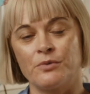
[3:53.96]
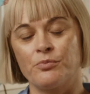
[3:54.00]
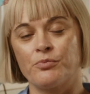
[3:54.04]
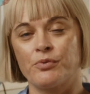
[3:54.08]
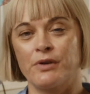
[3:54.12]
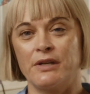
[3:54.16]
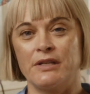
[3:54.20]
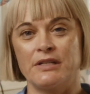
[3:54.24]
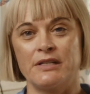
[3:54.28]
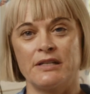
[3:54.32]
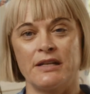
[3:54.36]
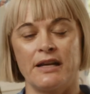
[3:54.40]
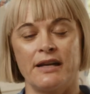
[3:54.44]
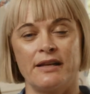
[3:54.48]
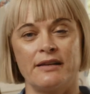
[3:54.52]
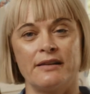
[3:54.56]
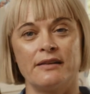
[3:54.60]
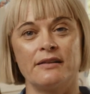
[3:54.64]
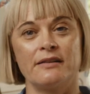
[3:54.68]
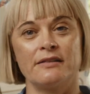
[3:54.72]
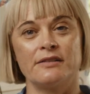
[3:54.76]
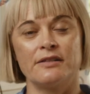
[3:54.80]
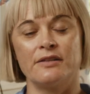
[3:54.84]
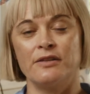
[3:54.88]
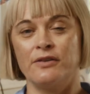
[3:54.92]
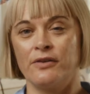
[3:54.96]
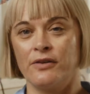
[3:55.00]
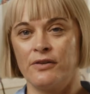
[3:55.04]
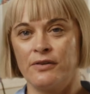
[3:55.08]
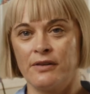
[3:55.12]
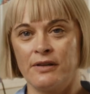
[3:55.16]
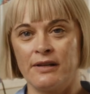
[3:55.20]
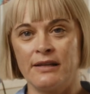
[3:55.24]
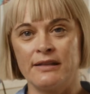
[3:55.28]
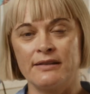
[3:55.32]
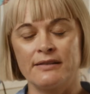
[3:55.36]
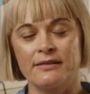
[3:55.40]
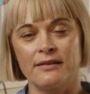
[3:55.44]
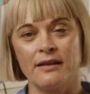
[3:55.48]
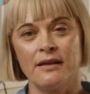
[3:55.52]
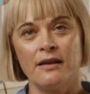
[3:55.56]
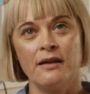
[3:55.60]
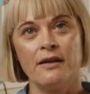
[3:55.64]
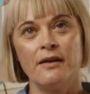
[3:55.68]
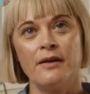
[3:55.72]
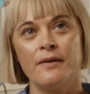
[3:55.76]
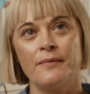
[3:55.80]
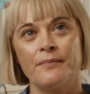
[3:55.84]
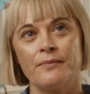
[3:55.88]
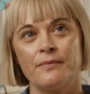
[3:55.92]
appreciate it, to know that it's
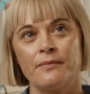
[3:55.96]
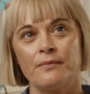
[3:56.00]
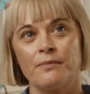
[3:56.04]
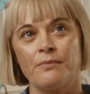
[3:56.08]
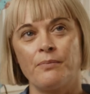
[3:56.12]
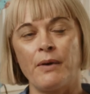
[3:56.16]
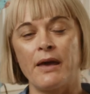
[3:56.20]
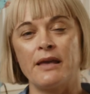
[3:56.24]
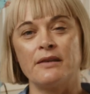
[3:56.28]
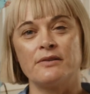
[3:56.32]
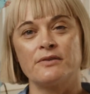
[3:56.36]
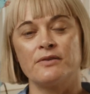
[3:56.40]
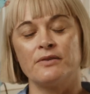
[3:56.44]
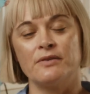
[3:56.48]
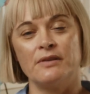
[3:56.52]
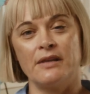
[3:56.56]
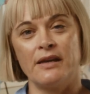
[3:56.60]
based on